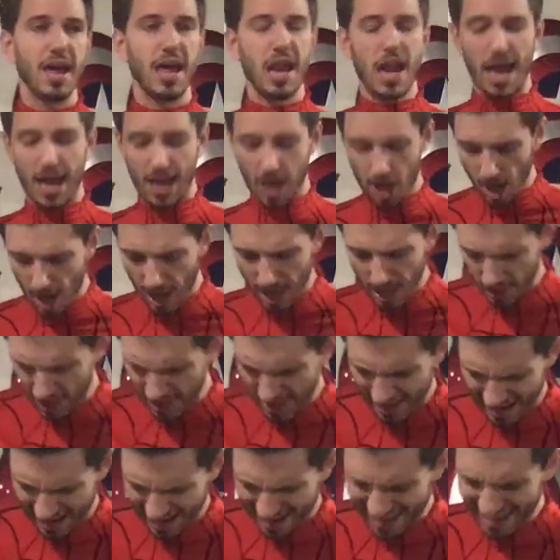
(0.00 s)
and I got
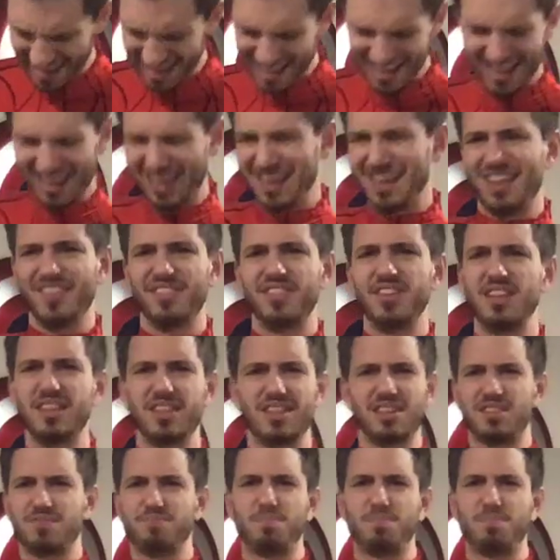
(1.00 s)
like this